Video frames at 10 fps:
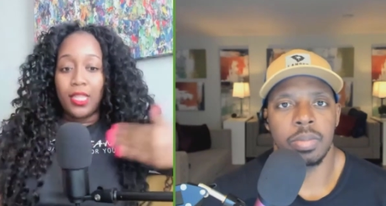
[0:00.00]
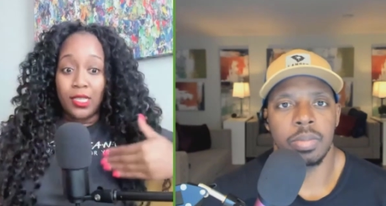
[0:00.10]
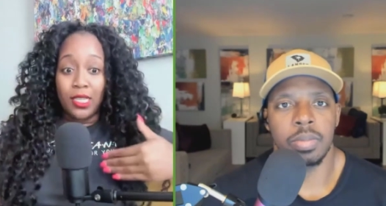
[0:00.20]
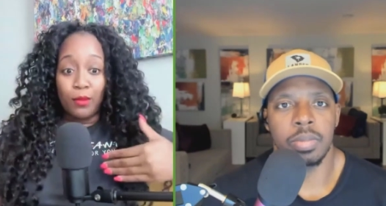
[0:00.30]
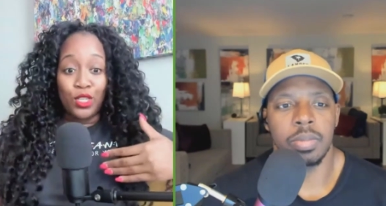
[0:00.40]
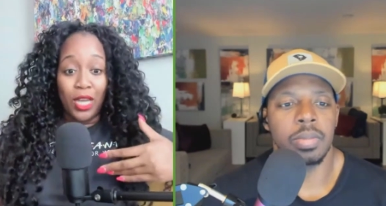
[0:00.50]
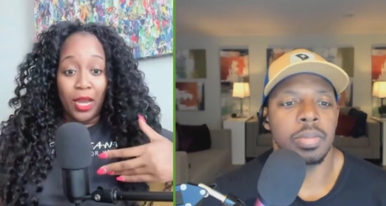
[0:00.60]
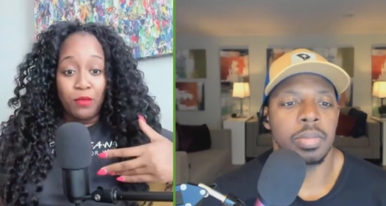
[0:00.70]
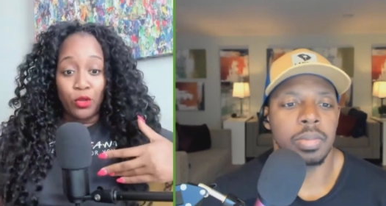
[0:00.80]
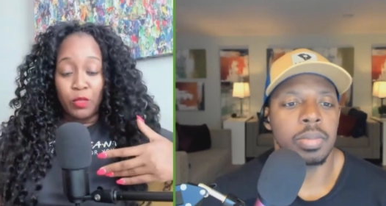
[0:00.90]
Speaker 1: this is how much
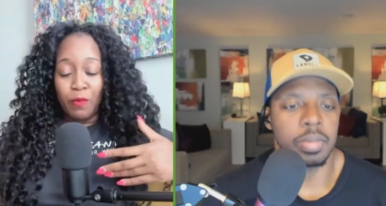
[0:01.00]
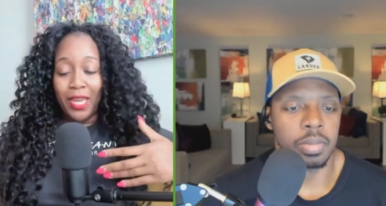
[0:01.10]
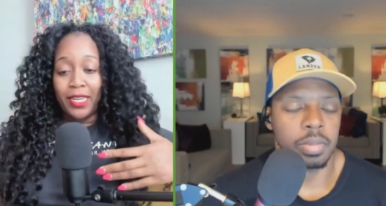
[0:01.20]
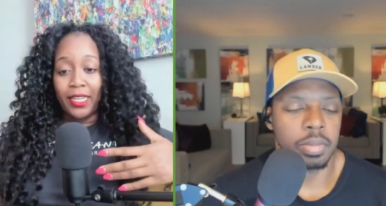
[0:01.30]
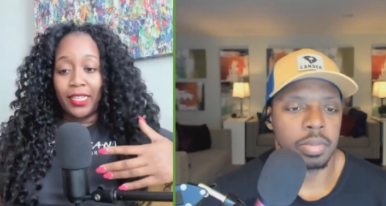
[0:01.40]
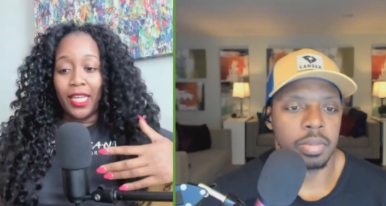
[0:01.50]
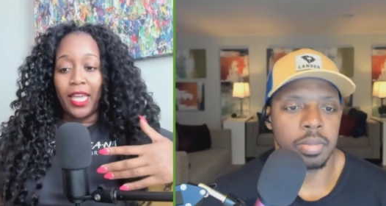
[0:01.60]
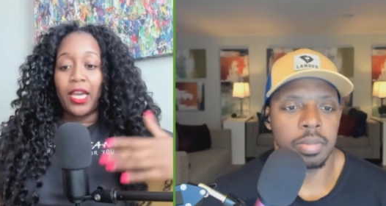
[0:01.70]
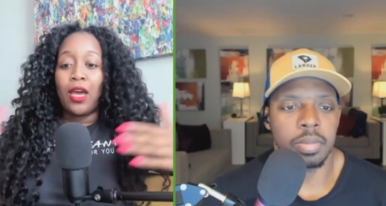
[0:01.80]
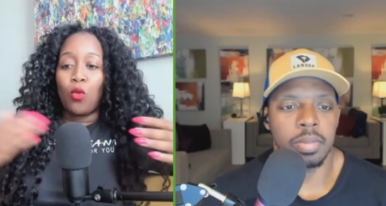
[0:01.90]
time you're spending
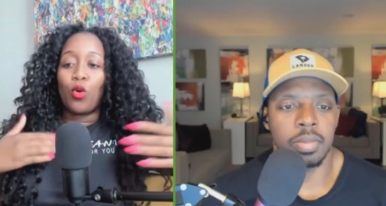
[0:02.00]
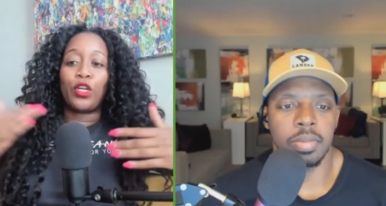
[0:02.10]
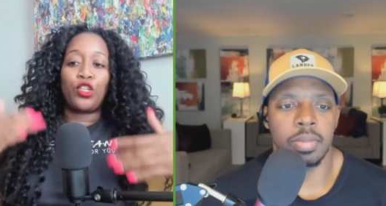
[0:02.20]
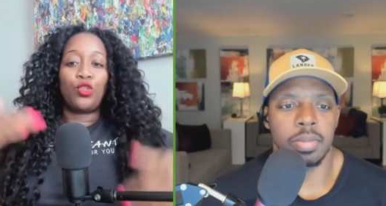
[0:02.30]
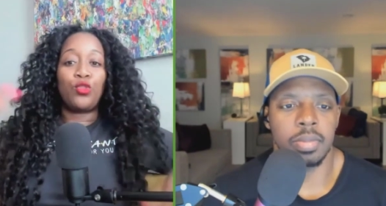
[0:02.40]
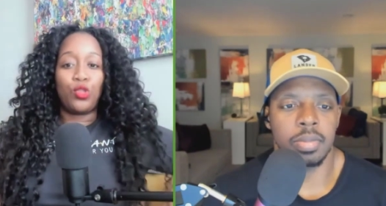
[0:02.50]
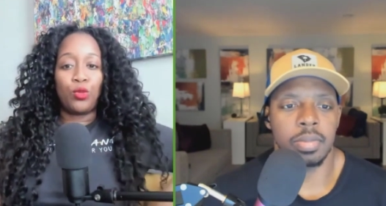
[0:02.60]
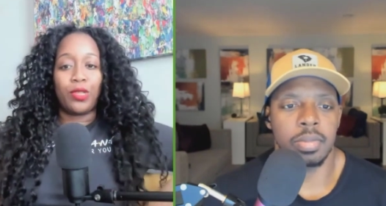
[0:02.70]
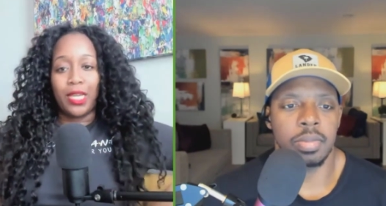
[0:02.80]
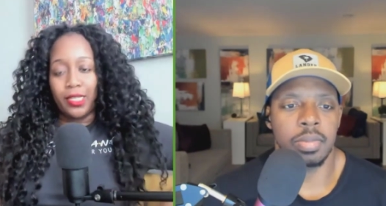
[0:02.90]
like what could you
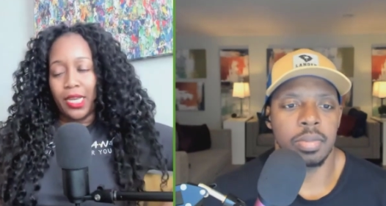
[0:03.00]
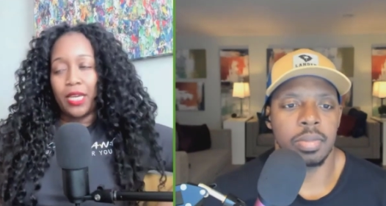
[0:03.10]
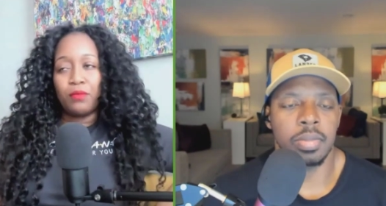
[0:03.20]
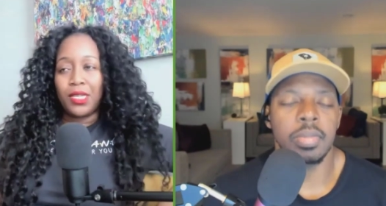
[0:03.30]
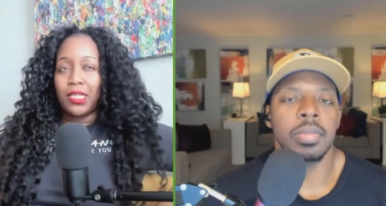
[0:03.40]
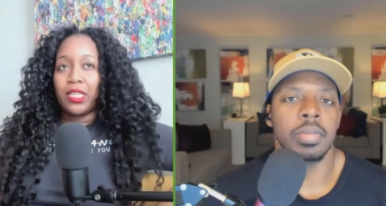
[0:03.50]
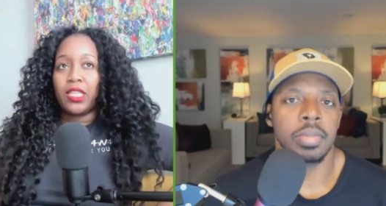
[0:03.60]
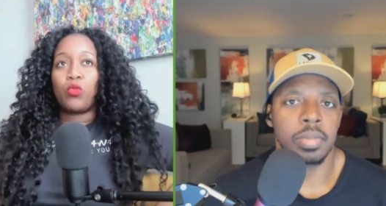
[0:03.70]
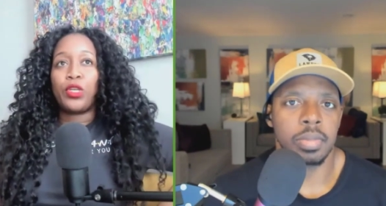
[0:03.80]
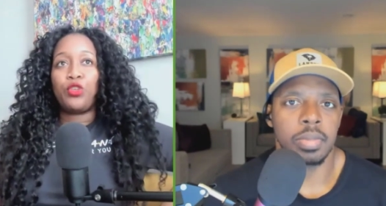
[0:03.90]
do with that time because i
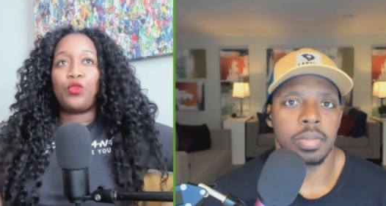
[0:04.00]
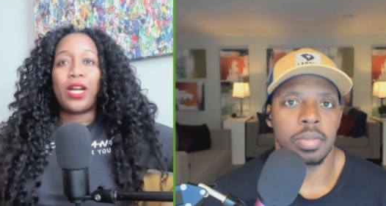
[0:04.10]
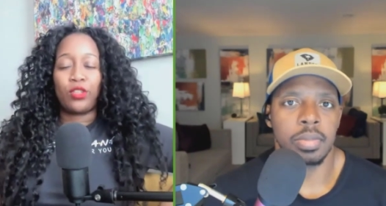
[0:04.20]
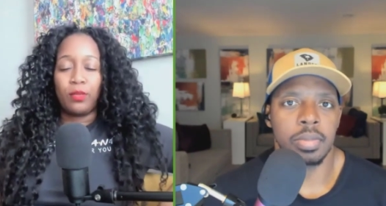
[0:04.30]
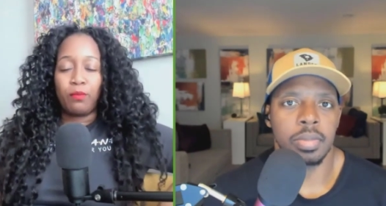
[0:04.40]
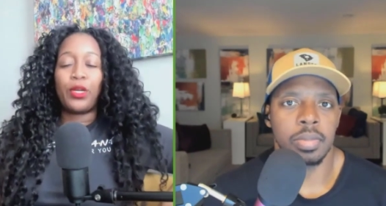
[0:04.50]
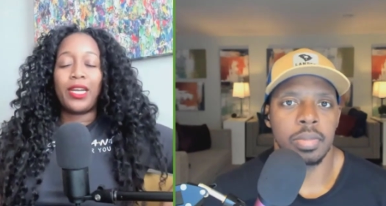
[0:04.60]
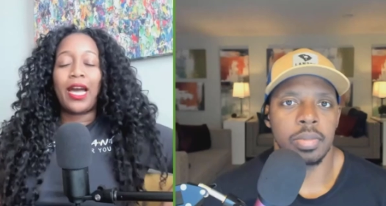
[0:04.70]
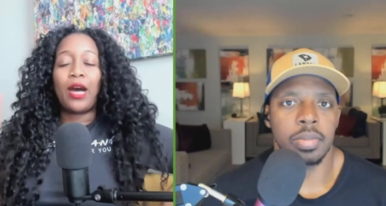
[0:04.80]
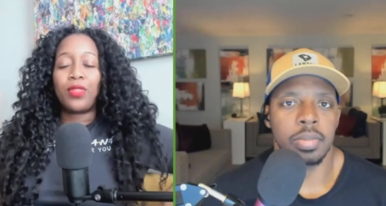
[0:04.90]
think when you actually put
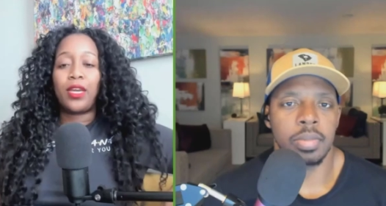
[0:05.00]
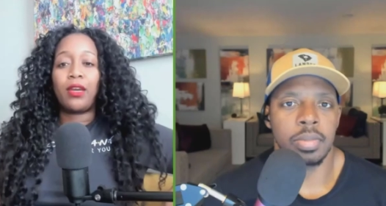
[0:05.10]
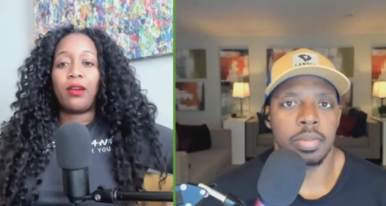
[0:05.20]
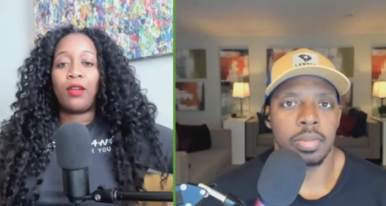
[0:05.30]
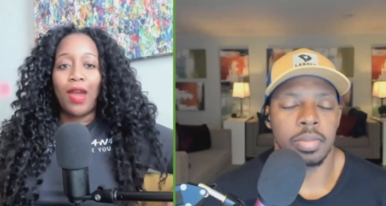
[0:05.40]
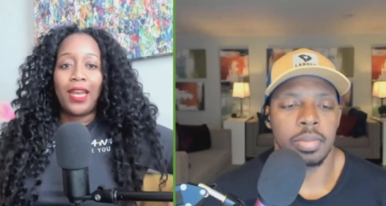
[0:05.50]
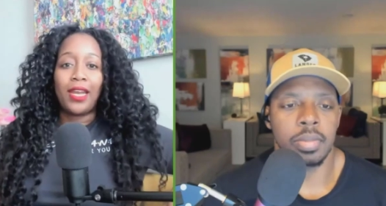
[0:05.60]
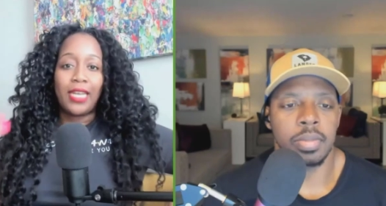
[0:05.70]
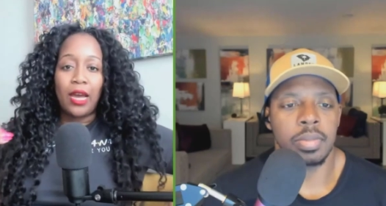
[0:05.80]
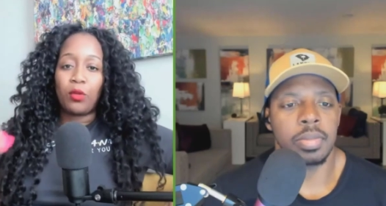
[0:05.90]
it out there and write
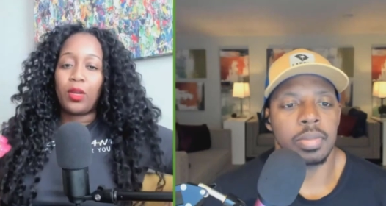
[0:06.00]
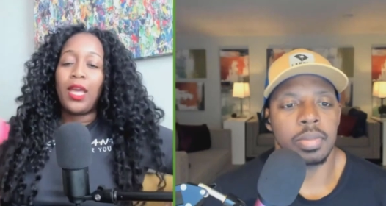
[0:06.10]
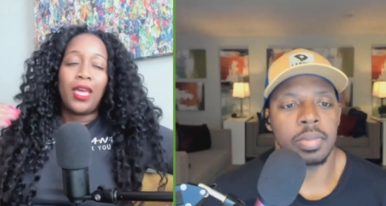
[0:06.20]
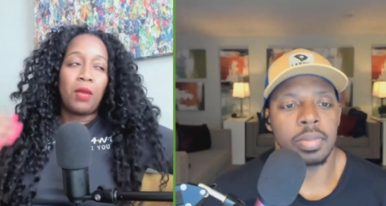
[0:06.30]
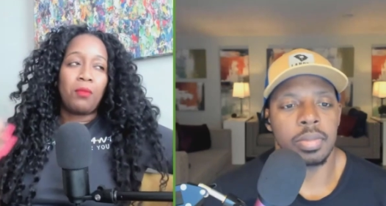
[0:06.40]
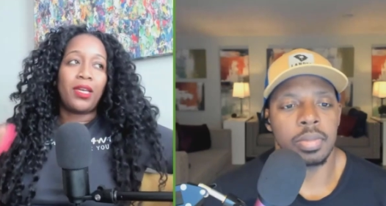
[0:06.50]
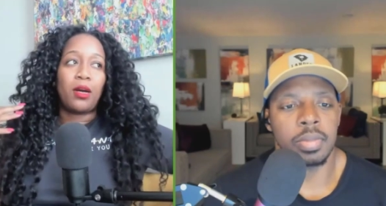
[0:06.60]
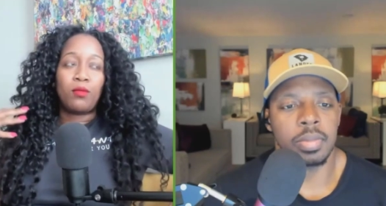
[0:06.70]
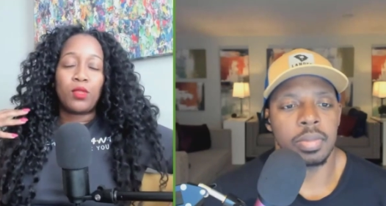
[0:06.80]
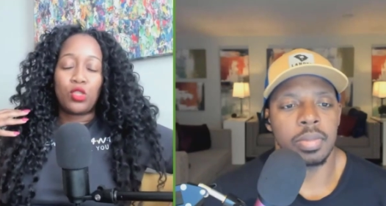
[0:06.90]
it down it
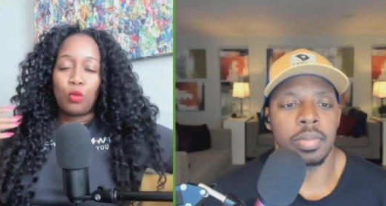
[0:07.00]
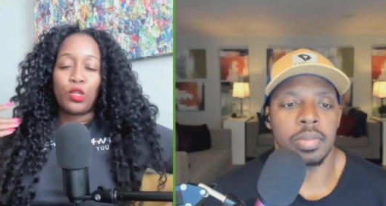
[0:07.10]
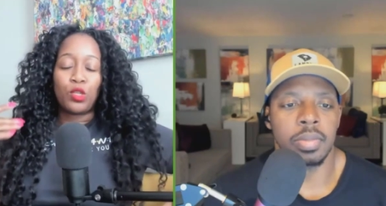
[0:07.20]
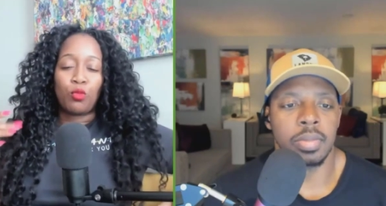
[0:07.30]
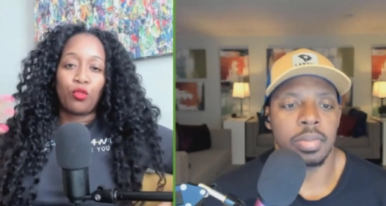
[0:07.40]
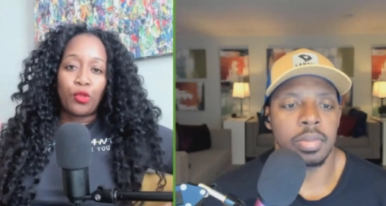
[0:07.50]
becomes so much more